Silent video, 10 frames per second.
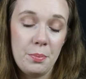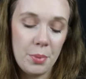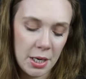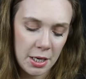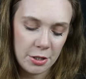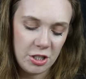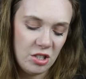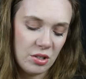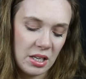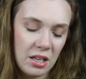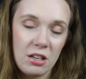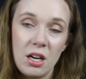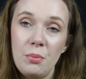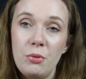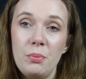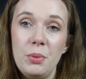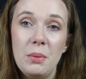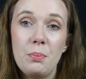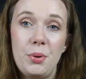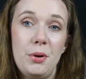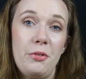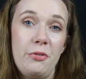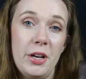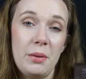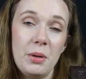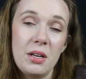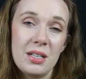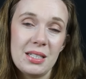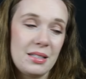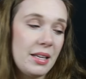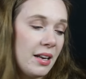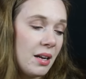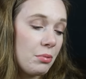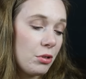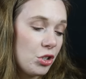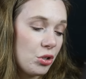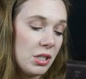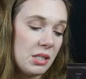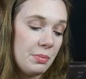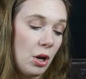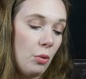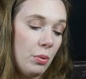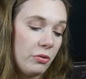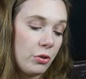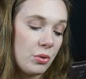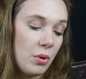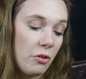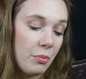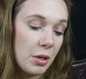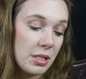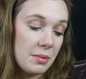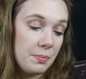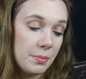But using it up would be perfect because then I'm pretty sure it's been open for 12 months.